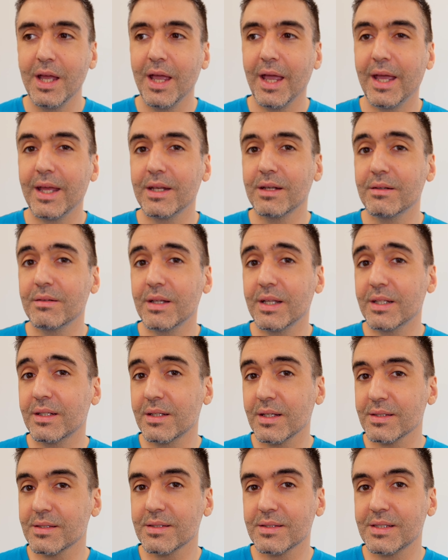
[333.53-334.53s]
And it
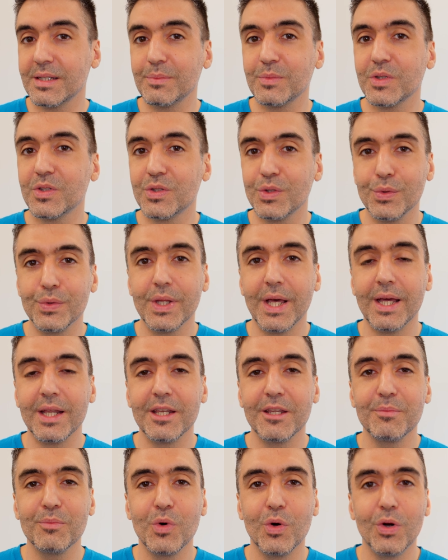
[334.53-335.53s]
doesn't seem to do that
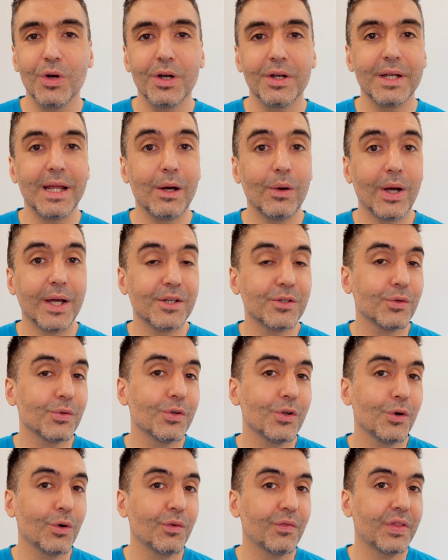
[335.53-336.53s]
anymore. Now, I don't
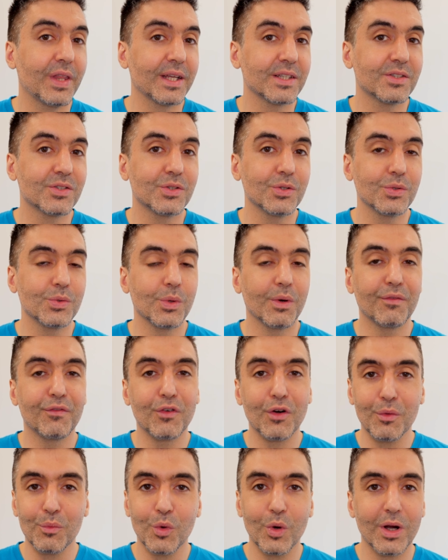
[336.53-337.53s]
know if that's due to a
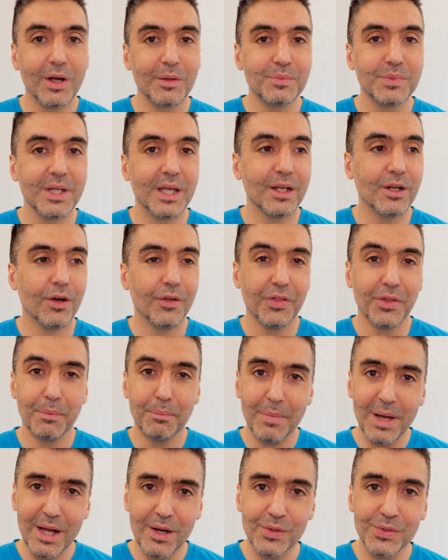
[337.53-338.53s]
firmware update on the
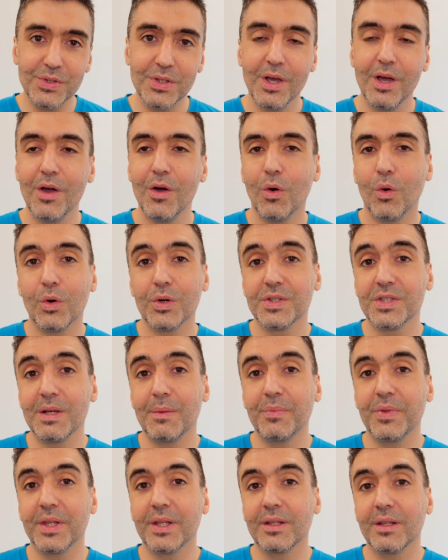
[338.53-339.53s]
mouse or
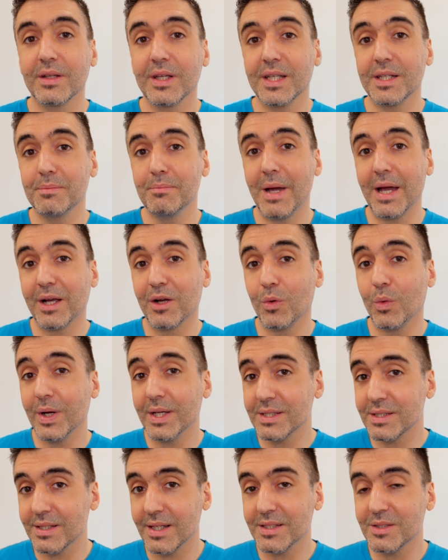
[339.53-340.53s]
something in
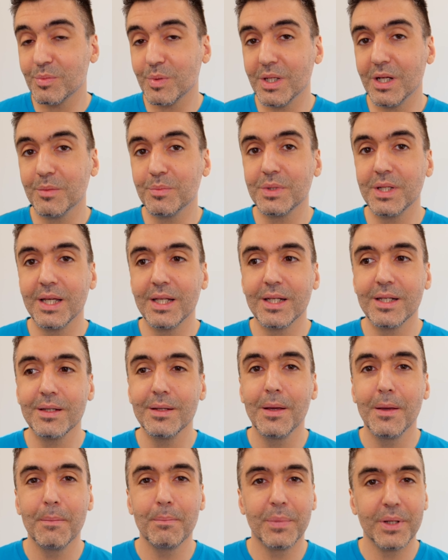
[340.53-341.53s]
macOS that's been updated,
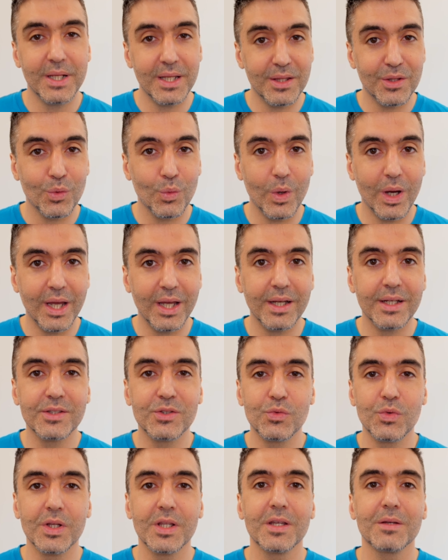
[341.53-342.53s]
but either way,
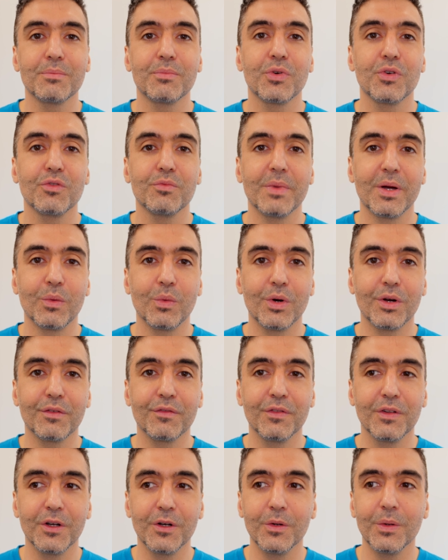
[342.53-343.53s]
it's really improved my
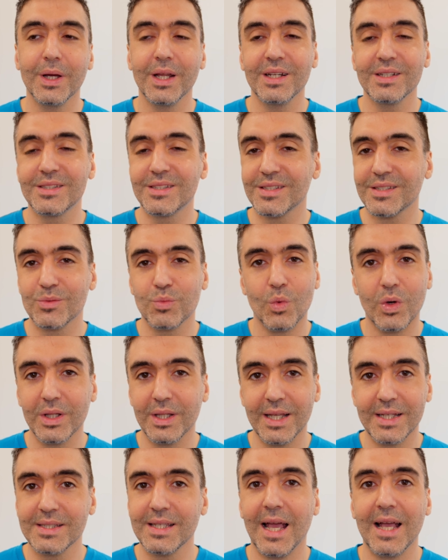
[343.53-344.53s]
workflow and it's just one
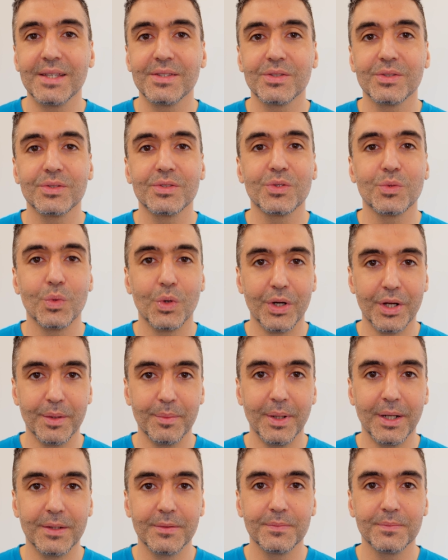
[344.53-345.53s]
less hassle to worry
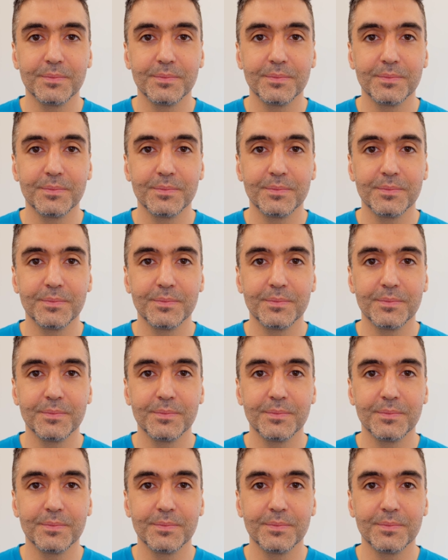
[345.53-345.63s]
about.